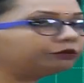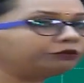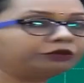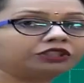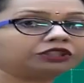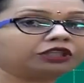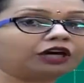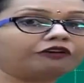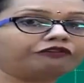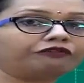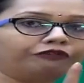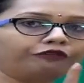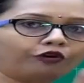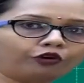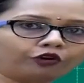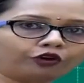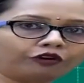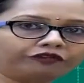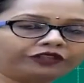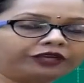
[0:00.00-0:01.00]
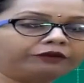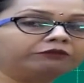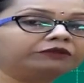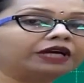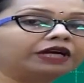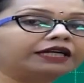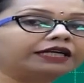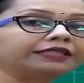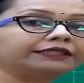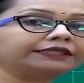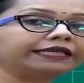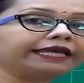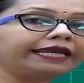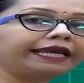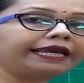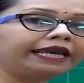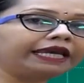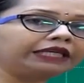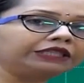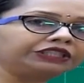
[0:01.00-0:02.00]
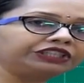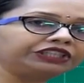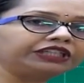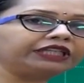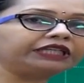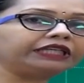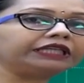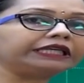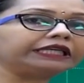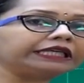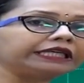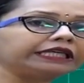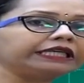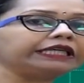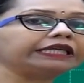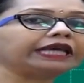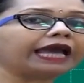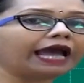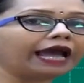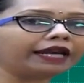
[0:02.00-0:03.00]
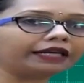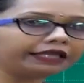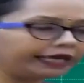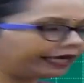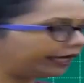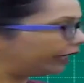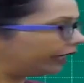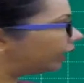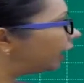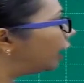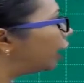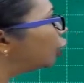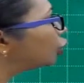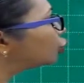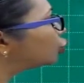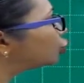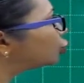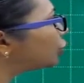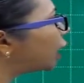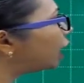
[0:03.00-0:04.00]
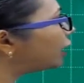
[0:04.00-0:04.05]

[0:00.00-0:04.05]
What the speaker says: vitamins are 4 of them, that is A, D, E and K. So